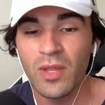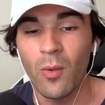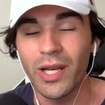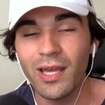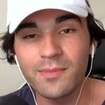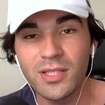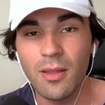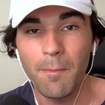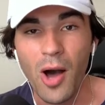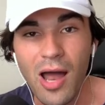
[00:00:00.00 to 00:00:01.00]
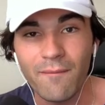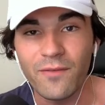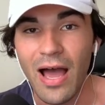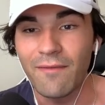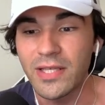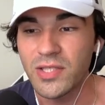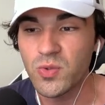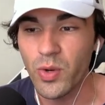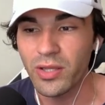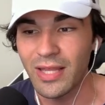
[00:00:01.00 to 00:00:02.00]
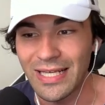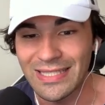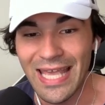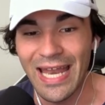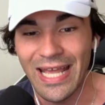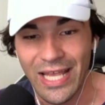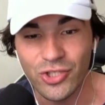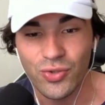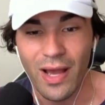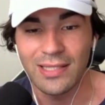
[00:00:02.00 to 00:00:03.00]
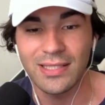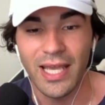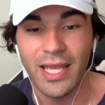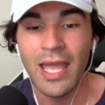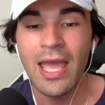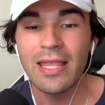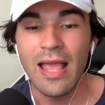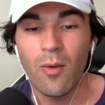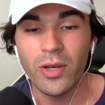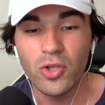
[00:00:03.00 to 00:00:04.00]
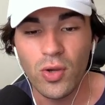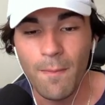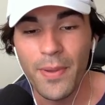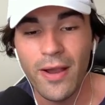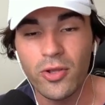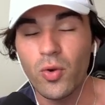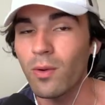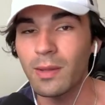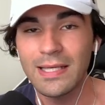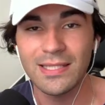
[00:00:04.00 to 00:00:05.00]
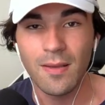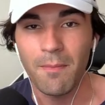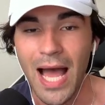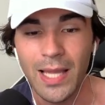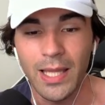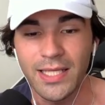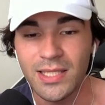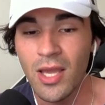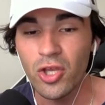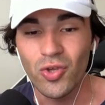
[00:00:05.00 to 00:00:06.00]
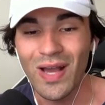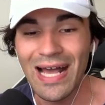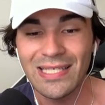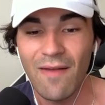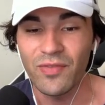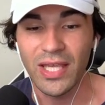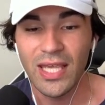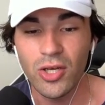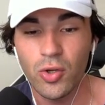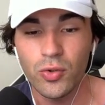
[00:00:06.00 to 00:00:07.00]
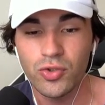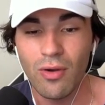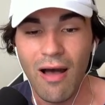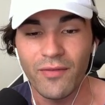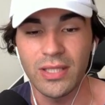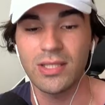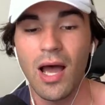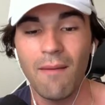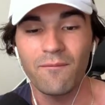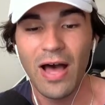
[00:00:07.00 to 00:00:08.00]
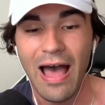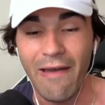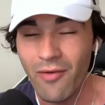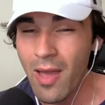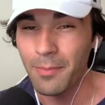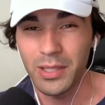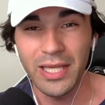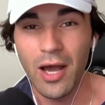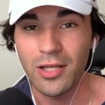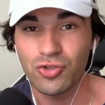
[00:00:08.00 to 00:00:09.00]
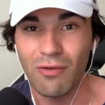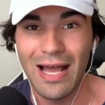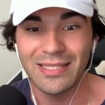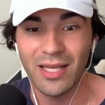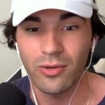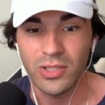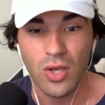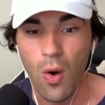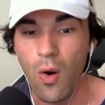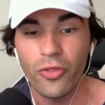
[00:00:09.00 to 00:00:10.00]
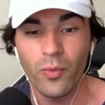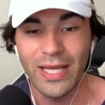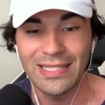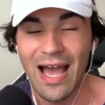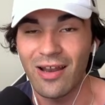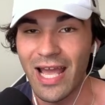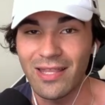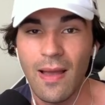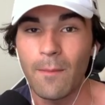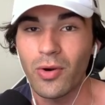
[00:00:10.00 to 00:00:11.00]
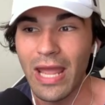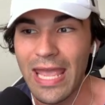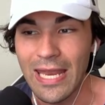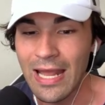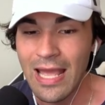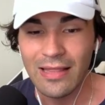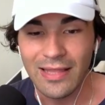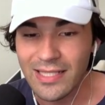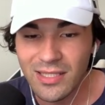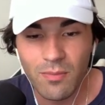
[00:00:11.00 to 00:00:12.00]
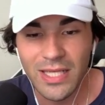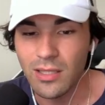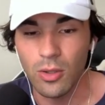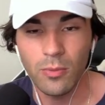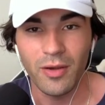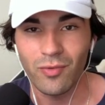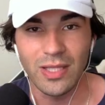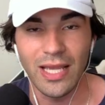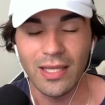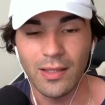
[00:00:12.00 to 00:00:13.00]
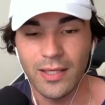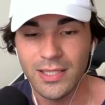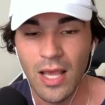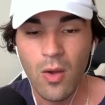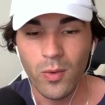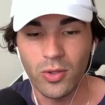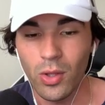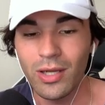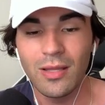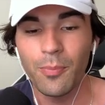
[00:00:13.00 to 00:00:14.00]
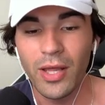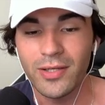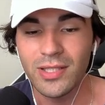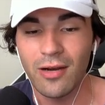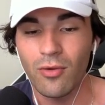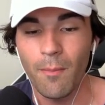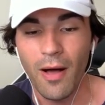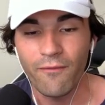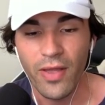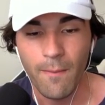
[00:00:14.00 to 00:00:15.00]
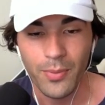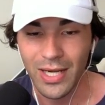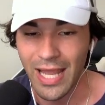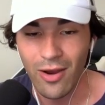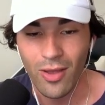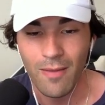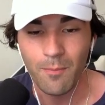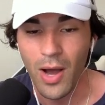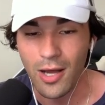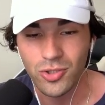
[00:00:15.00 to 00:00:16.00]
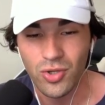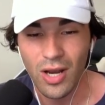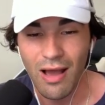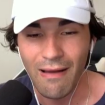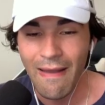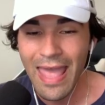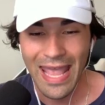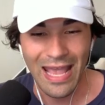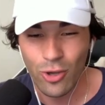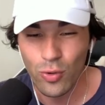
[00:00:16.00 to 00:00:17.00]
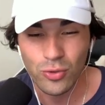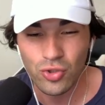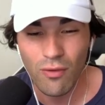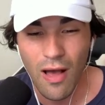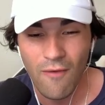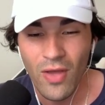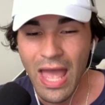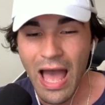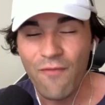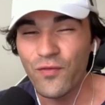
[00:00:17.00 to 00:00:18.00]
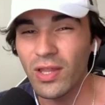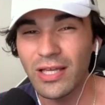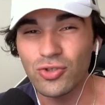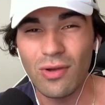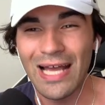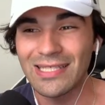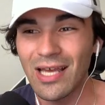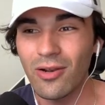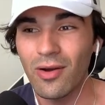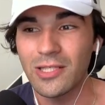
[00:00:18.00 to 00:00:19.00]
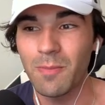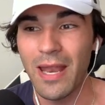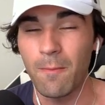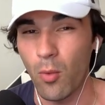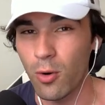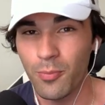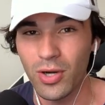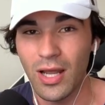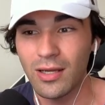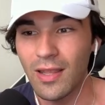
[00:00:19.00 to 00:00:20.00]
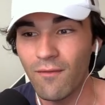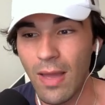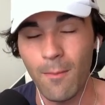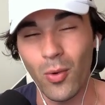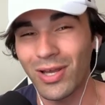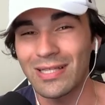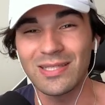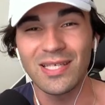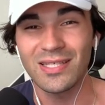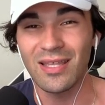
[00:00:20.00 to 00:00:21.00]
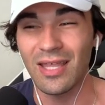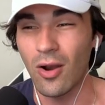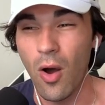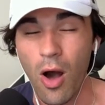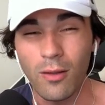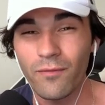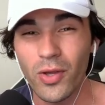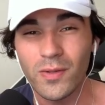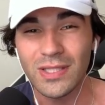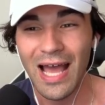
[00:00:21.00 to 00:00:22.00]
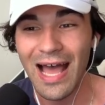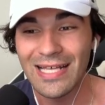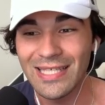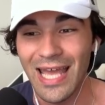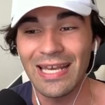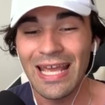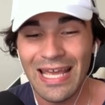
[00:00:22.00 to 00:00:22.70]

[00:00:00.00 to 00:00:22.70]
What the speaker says: And when it comes to the bottom 5, this is where things get interesting. Now, when you compare your list to my list, you guys have Nikita Kucherov in the top 5, but Leon Draisaitl is all the way down at number 8. This to me is a little bit ridiculous. When you look at the players that are above him, Panarin, Pastrnak, and Kucherov, I feel like Draisaitl has been more productive and more consistent than all of those guys, and